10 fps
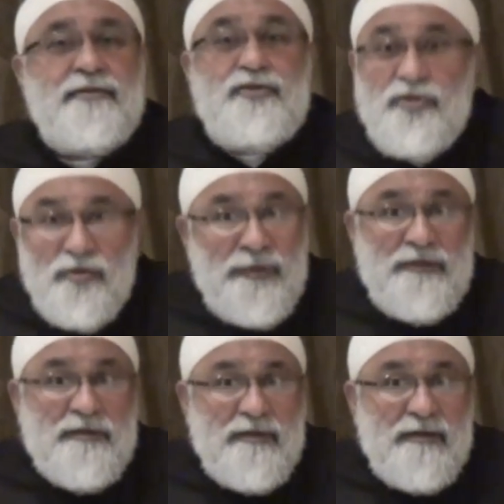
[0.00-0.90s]

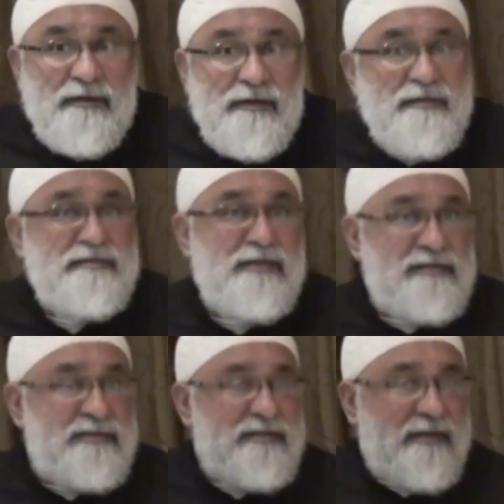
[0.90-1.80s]
Jupiter is
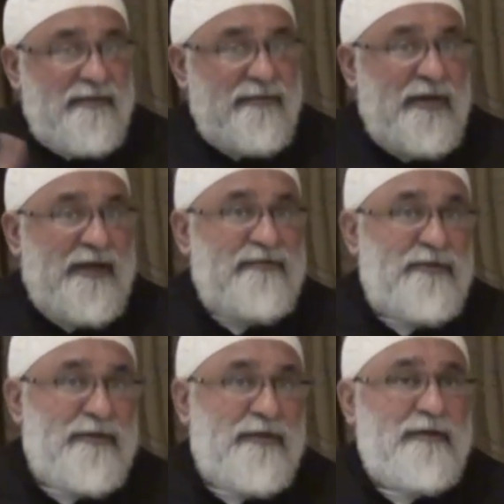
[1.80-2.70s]
necessary for life
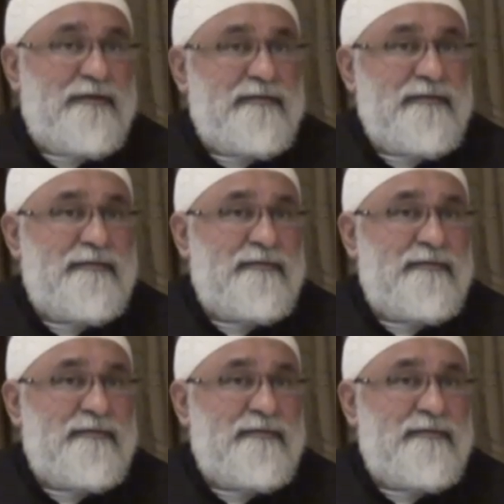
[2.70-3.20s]
on the Earth.